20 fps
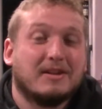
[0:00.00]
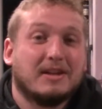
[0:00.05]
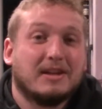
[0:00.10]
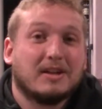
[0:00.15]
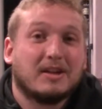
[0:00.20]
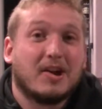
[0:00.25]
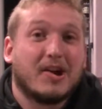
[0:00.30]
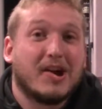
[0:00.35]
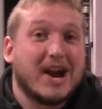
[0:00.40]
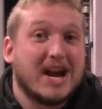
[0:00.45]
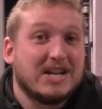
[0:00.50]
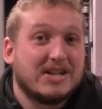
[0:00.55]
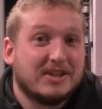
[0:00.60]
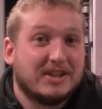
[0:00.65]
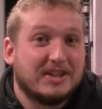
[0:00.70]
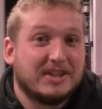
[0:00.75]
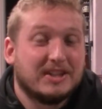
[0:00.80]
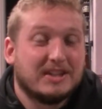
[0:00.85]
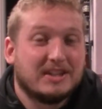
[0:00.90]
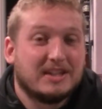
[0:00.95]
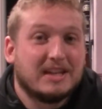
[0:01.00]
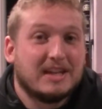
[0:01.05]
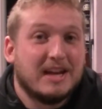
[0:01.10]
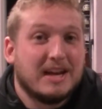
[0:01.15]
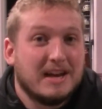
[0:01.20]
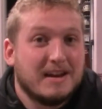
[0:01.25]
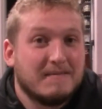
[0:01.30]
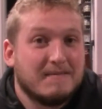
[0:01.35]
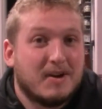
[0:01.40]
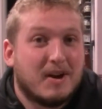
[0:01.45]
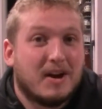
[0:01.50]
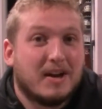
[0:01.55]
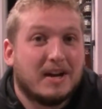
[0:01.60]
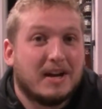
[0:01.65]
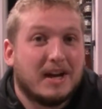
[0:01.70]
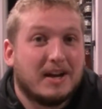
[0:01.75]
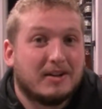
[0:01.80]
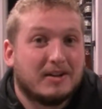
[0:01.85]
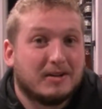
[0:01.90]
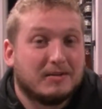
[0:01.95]
congratulations to him on a
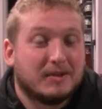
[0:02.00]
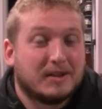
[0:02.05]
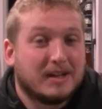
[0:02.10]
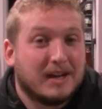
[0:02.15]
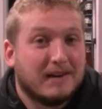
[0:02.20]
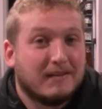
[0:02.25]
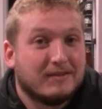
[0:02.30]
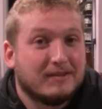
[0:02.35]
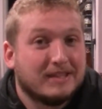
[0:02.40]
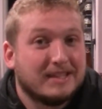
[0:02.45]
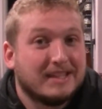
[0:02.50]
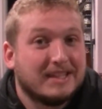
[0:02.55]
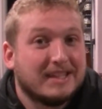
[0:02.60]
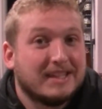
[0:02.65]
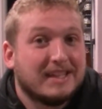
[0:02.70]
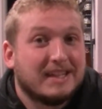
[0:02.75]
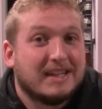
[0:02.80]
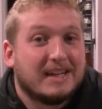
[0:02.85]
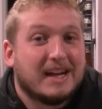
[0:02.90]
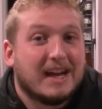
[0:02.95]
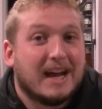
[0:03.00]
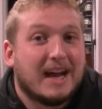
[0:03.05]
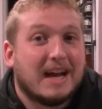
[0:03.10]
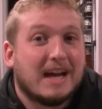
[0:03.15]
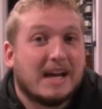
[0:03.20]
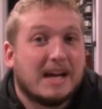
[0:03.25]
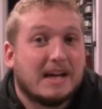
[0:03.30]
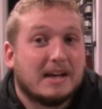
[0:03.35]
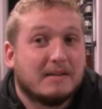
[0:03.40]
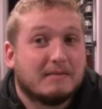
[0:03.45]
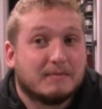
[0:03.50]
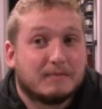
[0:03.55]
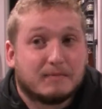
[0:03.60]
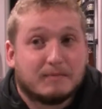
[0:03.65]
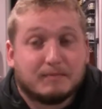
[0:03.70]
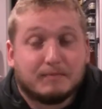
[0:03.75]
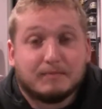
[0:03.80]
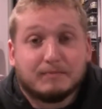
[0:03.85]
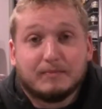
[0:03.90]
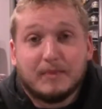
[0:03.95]
healthy recovery and
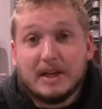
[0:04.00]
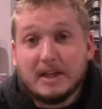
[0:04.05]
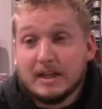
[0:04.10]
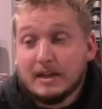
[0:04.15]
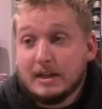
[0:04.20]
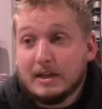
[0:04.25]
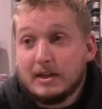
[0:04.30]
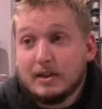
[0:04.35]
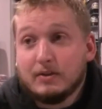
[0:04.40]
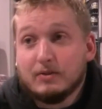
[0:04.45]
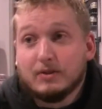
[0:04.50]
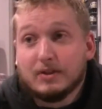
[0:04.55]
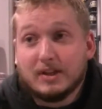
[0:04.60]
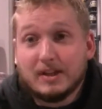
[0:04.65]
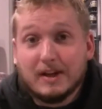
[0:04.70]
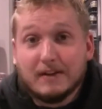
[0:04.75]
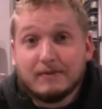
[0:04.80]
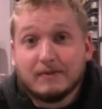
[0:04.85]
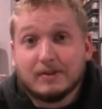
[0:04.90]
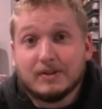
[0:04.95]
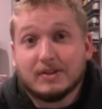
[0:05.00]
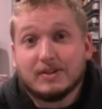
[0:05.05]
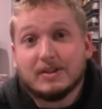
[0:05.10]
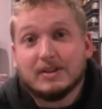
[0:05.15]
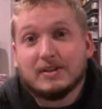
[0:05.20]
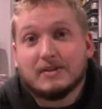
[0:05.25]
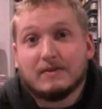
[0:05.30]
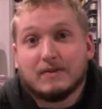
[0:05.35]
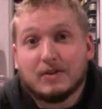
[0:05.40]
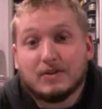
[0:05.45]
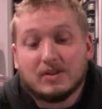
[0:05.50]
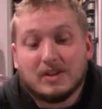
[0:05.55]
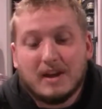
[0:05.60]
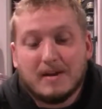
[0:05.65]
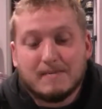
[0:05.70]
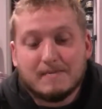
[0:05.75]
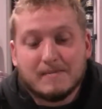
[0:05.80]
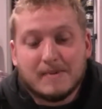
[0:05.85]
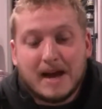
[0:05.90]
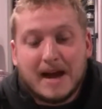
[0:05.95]
making a huge difference in his first
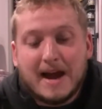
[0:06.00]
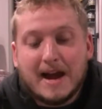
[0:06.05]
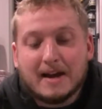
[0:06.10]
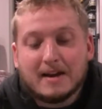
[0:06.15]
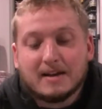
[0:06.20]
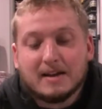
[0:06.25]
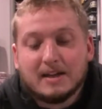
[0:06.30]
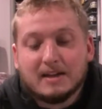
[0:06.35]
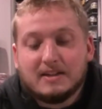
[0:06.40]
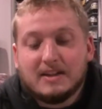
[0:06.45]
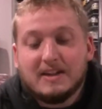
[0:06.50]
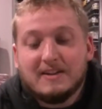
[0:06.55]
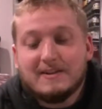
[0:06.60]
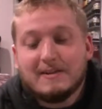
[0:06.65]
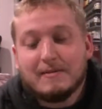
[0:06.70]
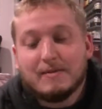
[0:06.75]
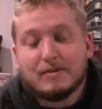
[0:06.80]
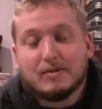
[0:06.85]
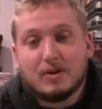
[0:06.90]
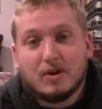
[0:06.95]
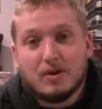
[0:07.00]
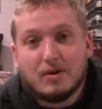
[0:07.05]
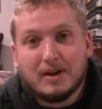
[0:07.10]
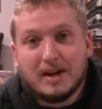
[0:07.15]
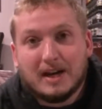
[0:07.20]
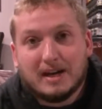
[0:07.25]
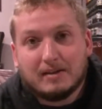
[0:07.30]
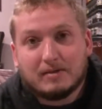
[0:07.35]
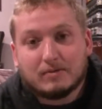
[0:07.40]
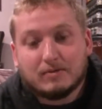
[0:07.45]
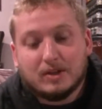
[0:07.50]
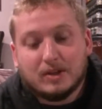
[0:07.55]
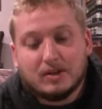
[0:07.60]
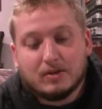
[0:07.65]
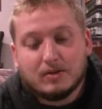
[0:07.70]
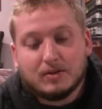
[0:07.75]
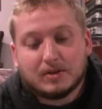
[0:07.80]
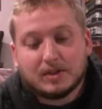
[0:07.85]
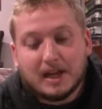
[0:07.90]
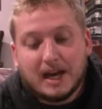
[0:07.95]
game back. TJ Malone had 3
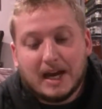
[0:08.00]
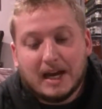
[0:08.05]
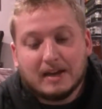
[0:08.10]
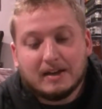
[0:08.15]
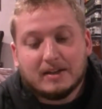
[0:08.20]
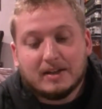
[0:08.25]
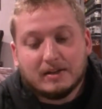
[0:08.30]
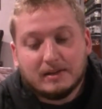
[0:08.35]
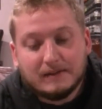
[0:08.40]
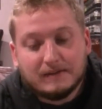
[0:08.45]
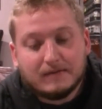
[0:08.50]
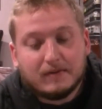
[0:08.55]
goals, and Dylan